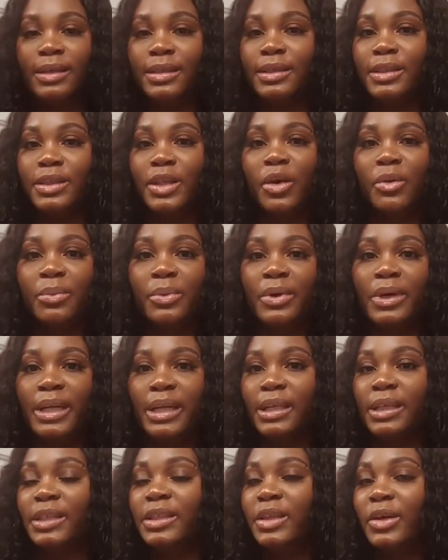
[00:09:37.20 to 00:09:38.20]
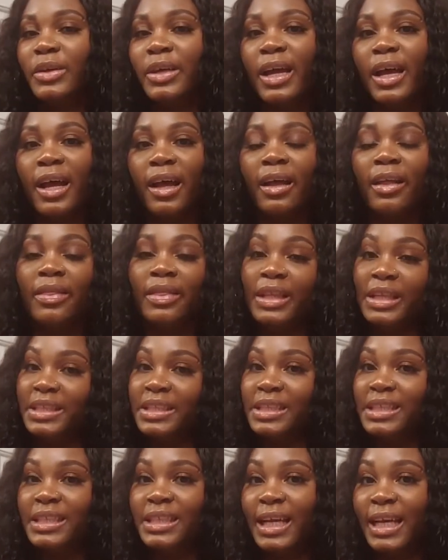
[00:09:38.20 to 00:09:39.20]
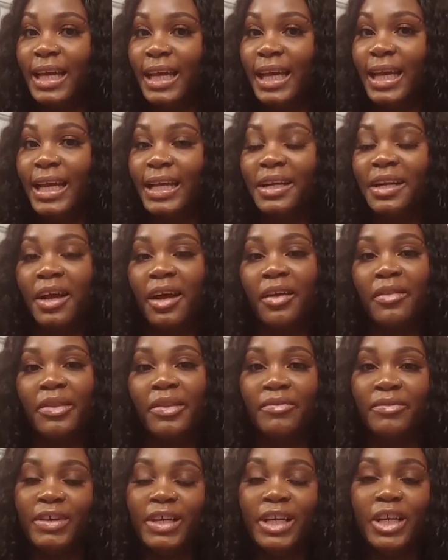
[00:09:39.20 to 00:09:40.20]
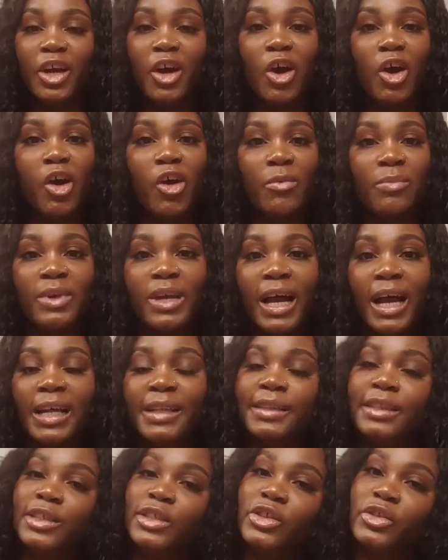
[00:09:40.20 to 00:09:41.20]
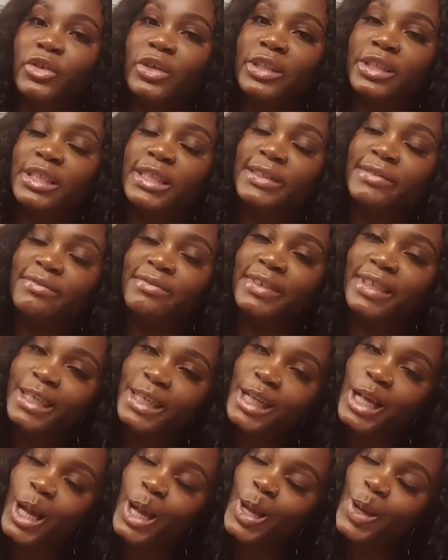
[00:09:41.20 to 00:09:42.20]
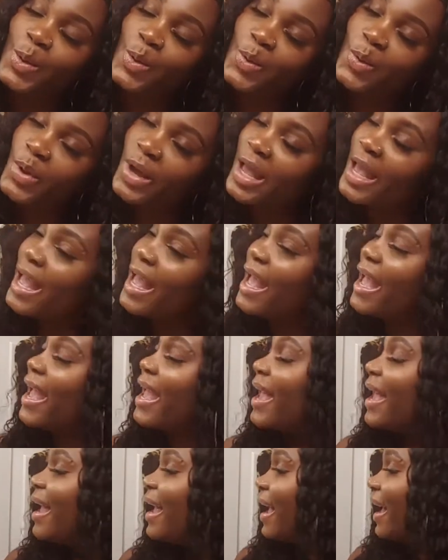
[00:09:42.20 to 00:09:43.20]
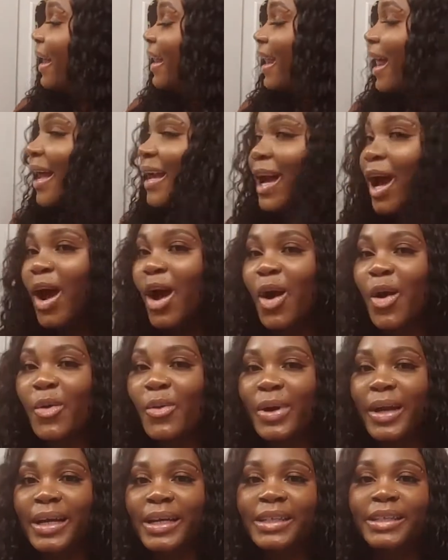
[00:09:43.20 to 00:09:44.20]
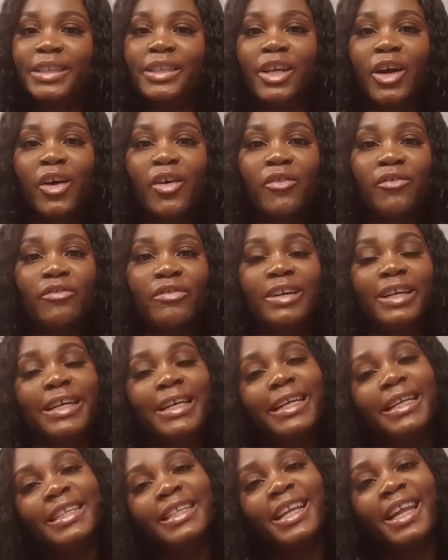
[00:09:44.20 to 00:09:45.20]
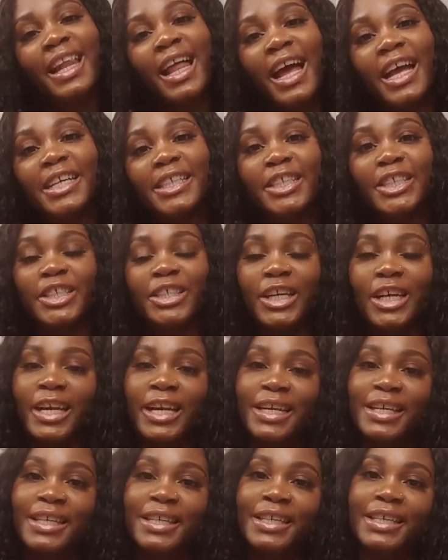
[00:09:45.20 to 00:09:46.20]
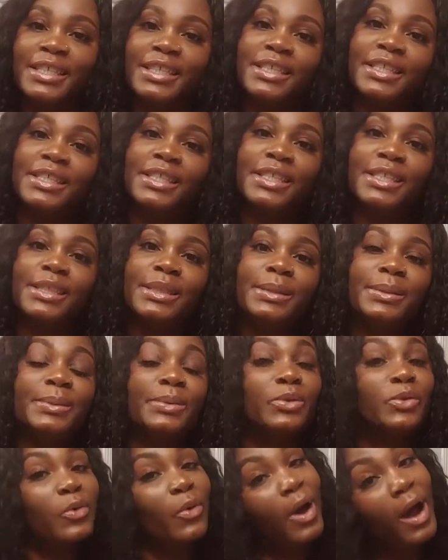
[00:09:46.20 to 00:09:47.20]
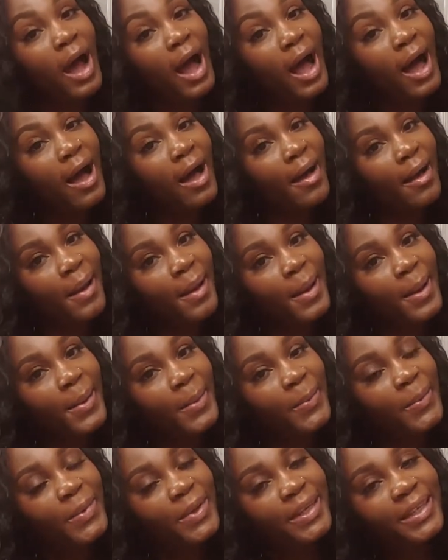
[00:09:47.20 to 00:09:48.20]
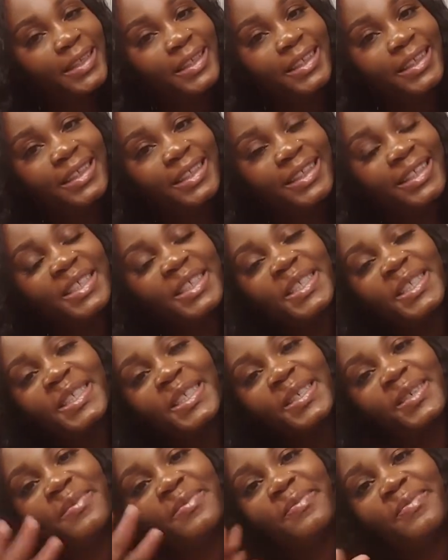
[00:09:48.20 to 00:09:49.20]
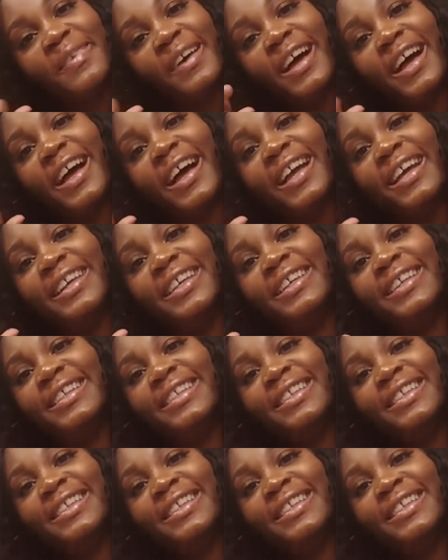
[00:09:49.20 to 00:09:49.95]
So pretty. So yeah, this is the end of the video. I hope you guys enjoyed this video. And like always, don't forget to like, share, and subscribe. Bye.